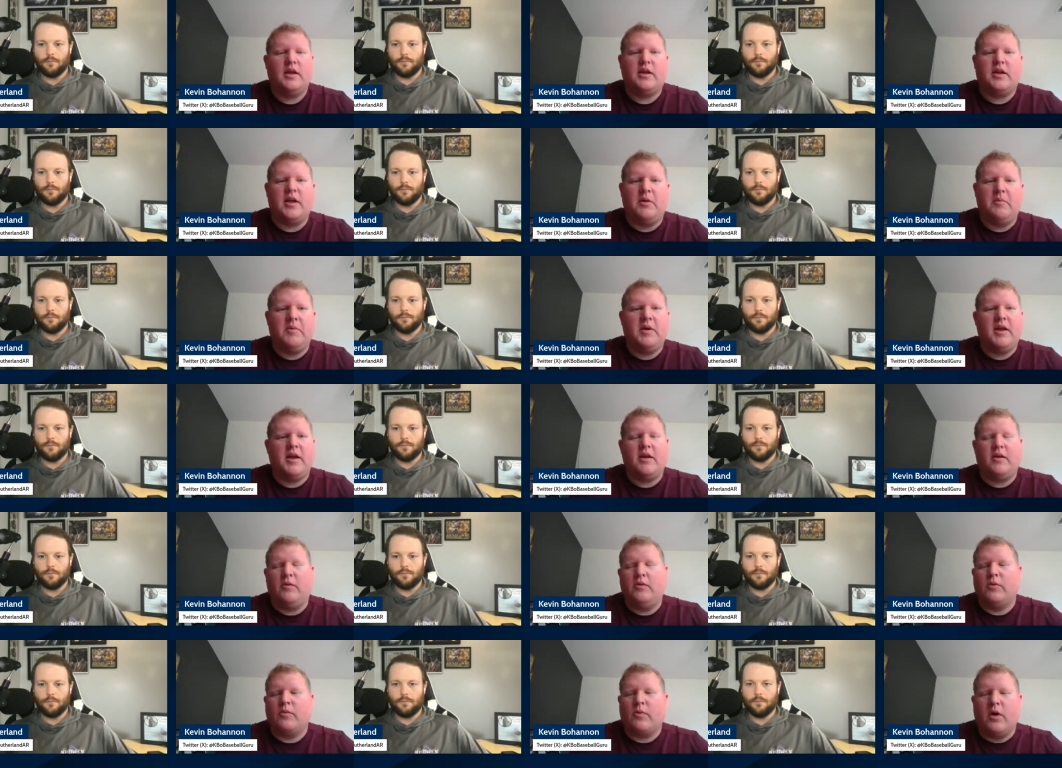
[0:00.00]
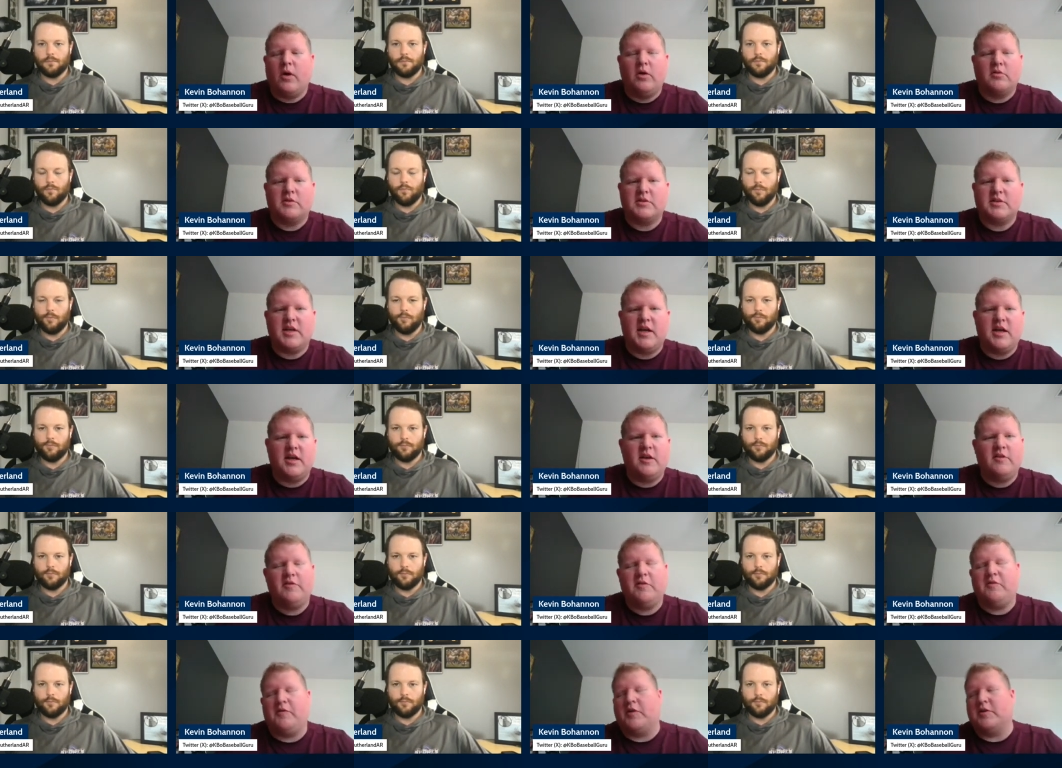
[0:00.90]
Speaker 1: Coming out on the wrong side
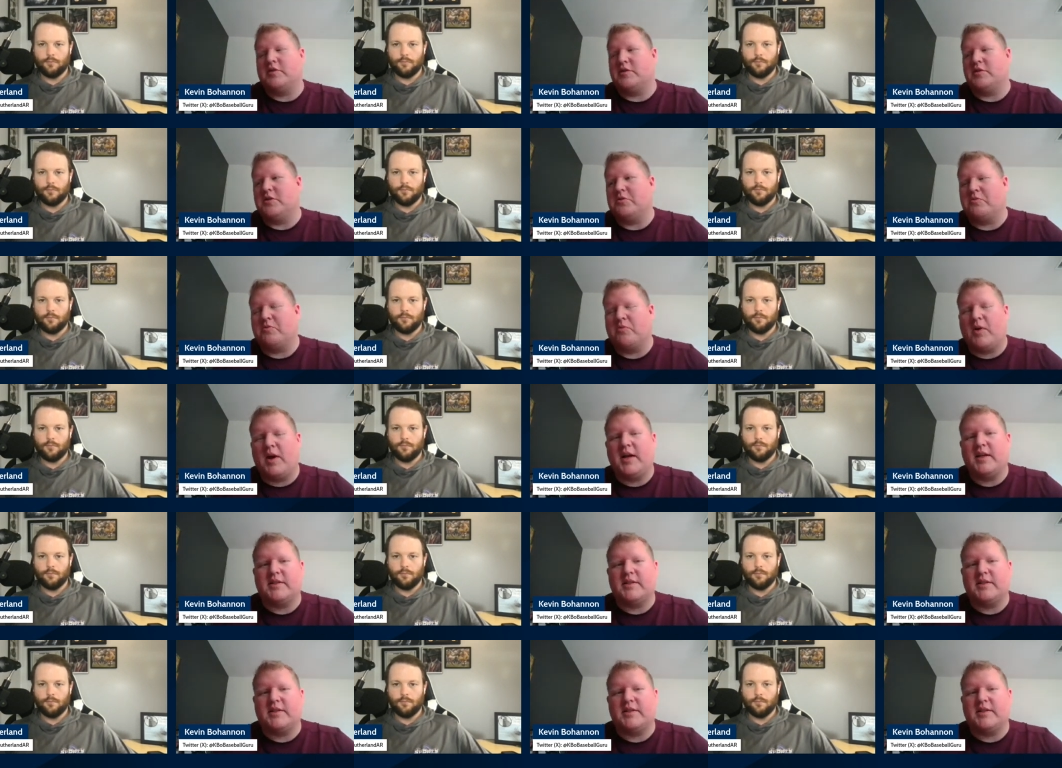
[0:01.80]
of it versus the right